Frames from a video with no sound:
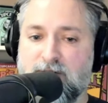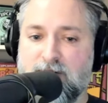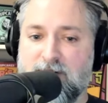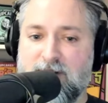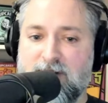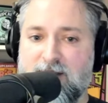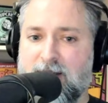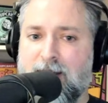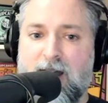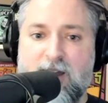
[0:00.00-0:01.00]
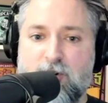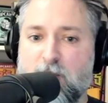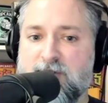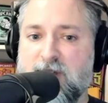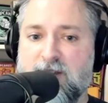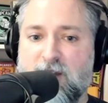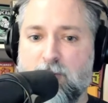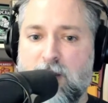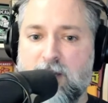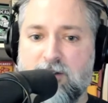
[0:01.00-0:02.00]
And I don't always get that
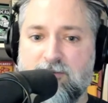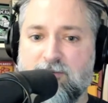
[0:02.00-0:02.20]
right.